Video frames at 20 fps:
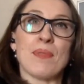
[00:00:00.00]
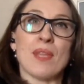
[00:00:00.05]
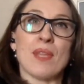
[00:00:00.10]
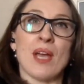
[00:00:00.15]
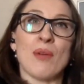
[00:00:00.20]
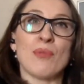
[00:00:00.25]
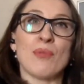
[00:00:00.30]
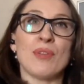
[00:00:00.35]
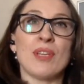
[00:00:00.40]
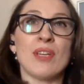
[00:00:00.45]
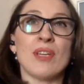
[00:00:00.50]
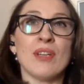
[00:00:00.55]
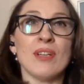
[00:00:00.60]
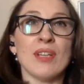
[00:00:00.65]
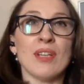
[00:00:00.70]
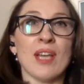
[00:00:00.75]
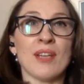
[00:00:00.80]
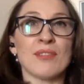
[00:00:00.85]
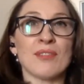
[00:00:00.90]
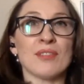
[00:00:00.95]
I would hear
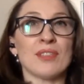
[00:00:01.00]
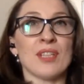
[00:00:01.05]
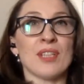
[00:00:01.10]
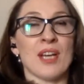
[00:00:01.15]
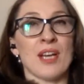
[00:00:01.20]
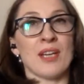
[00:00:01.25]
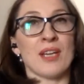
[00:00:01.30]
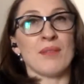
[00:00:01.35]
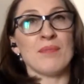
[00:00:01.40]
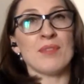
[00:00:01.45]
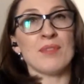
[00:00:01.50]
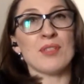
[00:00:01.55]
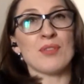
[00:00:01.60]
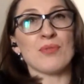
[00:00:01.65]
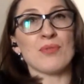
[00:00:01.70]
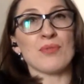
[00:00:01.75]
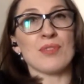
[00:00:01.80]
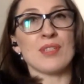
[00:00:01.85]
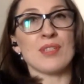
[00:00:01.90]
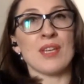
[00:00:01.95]
a lot of the
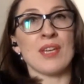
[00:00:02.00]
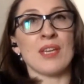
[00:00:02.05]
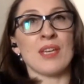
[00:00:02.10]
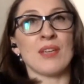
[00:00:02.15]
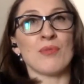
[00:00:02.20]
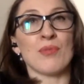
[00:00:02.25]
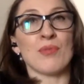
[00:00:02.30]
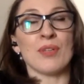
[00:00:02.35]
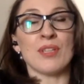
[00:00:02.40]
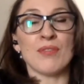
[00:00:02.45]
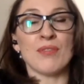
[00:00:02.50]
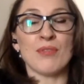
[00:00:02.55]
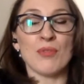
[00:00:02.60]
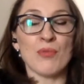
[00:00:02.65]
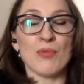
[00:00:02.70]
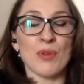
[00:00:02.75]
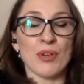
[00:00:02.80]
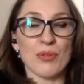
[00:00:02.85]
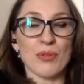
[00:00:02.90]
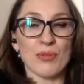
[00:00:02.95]
times saying, well, if
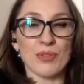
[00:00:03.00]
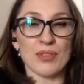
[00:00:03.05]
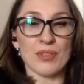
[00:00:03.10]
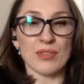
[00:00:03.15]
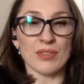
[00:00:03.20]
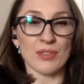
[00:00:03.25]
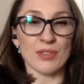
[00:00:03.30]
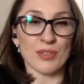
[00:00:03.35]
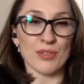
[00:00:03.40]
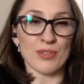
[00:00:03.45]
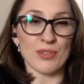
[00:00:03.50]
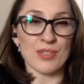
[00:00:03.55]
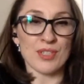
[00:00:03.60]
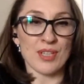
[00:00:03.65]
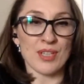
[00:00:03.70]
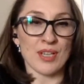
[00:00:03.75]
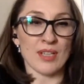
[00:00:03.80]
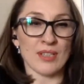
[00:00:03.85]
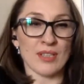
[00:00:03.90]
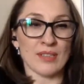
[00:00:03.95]
you work with girls
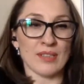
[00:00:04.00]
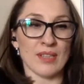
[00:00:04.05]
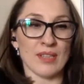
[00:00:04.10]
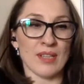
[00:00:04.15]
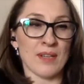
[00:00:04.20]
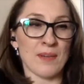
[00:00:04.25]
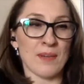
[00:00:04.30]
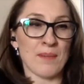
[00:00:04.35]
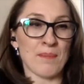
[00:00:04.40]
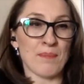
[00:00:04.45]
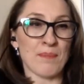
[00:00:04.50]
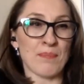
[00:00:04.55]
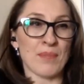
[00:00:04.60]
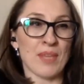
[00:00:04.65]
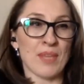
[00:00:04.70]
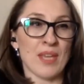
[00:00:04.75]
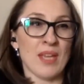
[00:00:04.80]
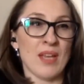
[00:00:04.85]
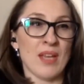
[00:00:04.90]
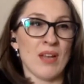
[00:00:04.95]
that
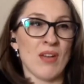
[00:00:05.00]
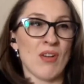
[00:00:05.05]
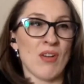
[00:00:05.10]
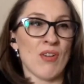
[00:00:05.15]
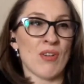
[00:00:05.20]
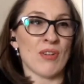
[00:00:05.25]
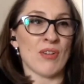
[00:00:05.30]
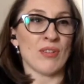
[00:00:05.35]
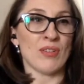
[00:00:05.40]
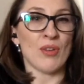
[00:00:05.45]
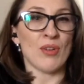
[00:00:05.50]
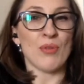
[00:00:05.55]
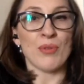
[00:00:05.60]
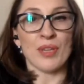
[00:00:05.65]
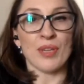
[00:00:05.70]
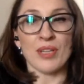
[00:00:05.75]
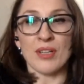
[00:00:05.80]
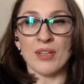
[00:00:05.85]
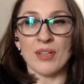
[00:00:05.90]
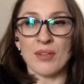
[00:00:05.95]
are
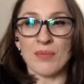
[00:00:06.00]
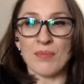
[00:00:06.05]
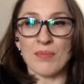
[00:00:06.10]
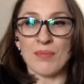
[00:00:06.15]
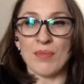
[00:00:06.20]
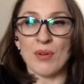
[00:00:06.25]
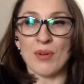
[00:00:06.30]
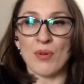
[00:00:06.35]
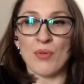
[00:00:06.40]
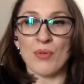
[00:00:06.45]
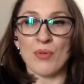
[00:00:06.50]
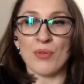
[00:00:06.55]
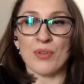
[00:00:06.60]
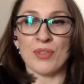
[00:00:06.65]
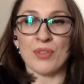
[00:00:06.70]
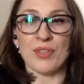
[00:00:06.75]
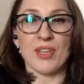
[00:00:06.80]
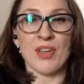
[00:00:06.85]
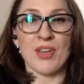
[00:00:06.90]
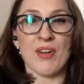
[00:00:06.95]
low income,
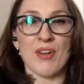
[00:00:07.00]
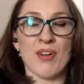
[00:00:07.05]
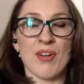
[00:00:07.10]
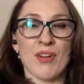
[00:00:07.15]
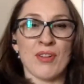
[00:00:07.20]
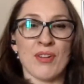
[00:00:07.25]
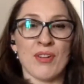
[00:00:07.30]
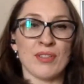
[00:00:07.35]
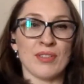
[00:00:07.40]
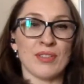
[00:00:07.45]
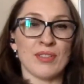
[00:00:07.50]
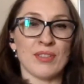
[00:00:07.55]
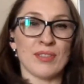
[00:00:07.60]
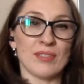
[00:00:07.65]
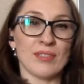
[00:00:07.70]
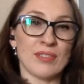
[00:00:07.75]
or they are,